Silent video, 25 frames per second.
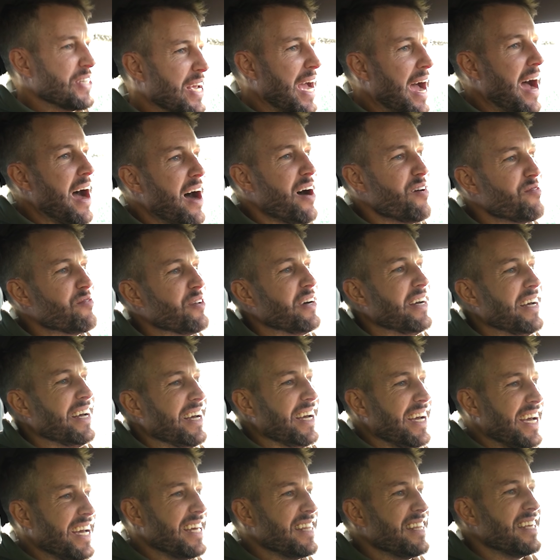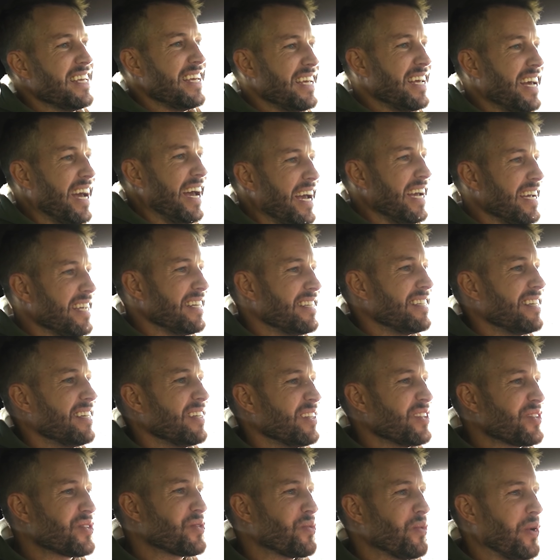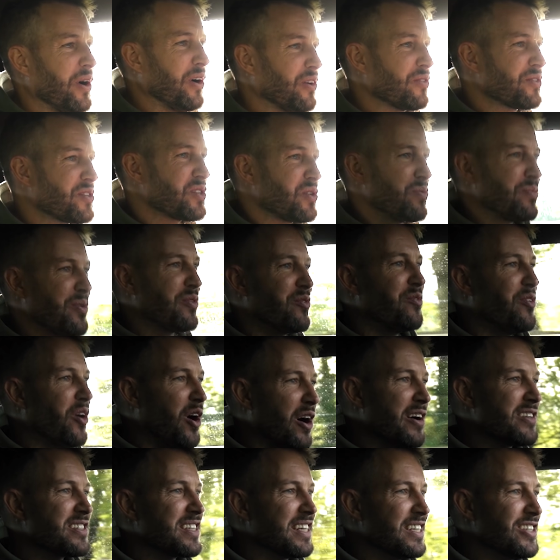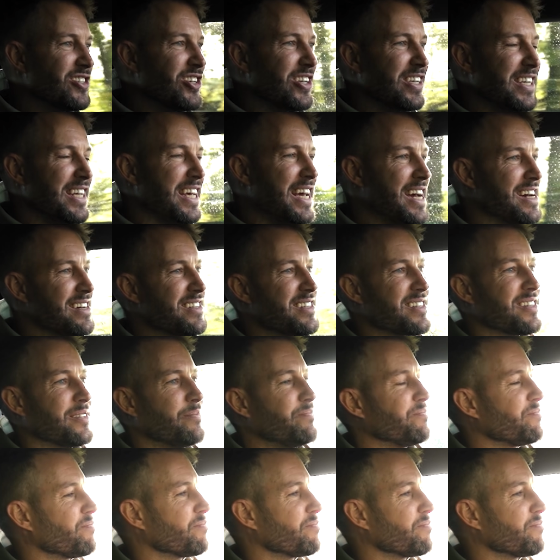you have in the 812 Superfast and GTS,